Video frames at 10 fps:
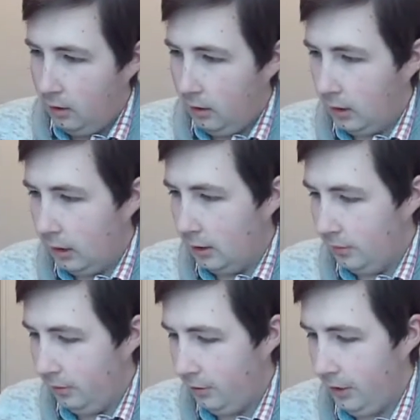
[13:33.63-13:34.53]

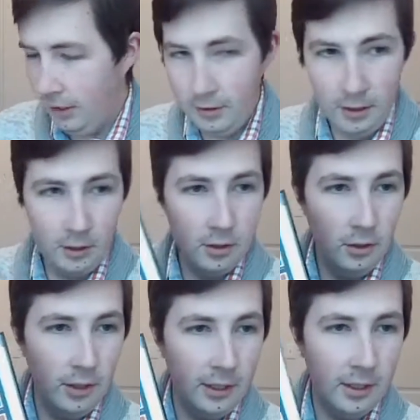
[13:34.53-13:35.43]
So yeah, and then they
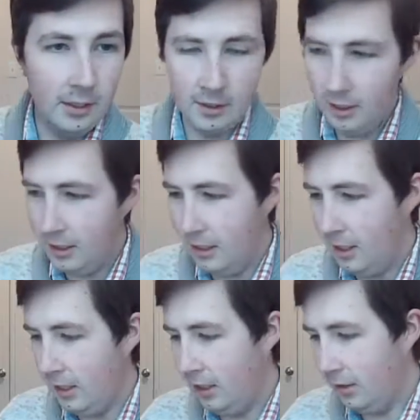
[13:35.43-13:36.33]
show like the
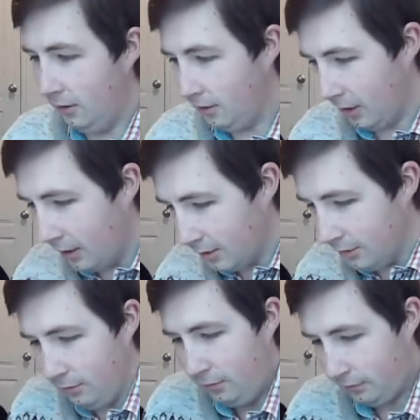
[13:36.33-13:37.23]
insignia, all
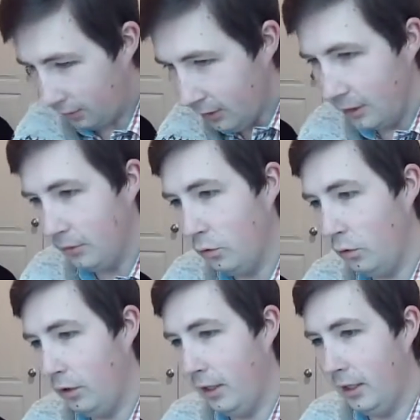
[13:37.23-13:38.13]
kinds of
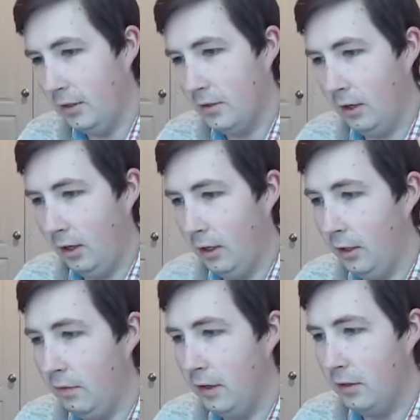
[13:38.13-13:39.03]
cool things,
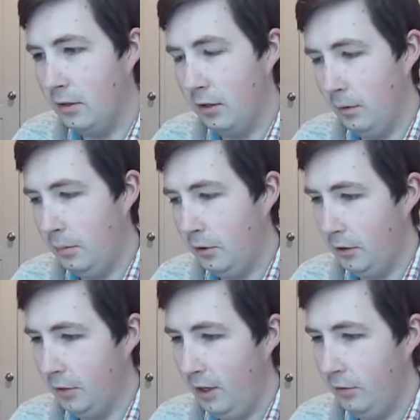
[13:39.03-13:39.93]
innovations on
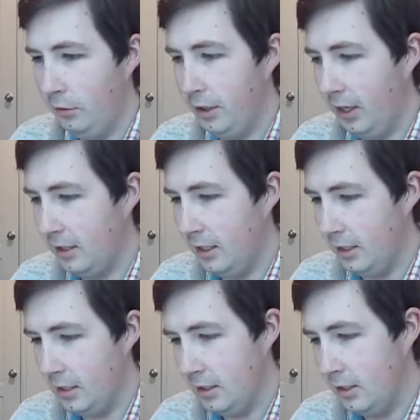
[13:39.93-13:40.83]
Imperial naval
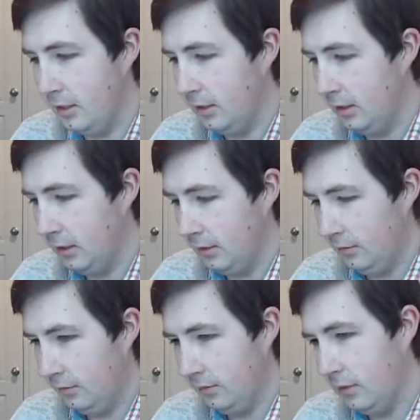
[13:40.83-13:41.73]
tactics,
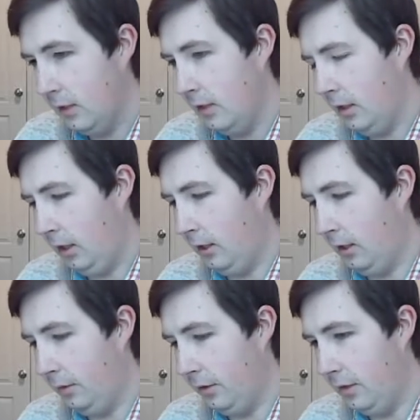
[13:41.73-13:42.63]

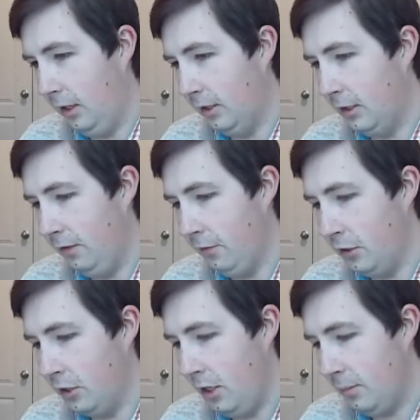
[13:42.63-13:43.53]
like the
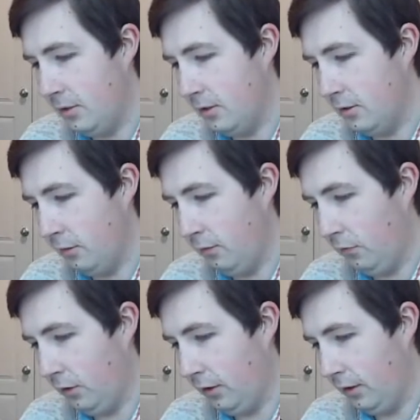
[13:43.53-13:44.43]
different ships and so
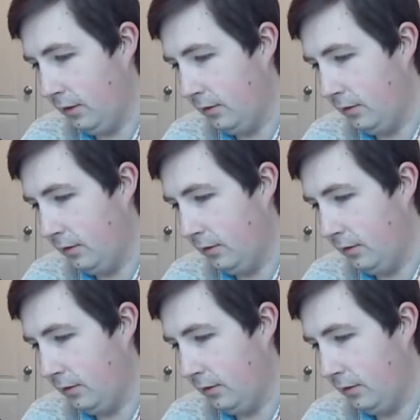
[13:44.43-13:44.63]
forth.